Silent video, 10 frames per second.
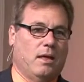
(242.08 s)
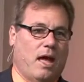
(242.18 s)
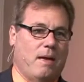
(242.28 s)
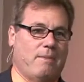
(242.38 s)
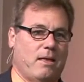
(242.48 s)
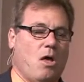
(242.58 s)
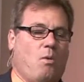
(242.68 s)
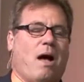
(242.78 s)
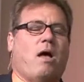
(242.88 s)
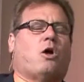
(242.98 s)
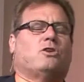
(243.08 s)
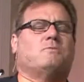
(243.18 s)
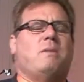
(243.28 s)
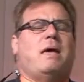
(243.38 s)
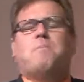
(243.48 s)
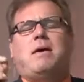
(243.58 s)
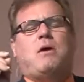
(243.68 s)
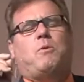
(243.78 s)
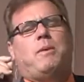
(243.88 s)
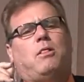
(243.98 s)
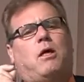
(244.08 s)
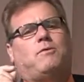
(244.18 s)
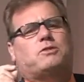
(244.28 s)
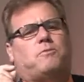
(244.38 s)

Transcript: Amen? Why? Because men, men will be lovers of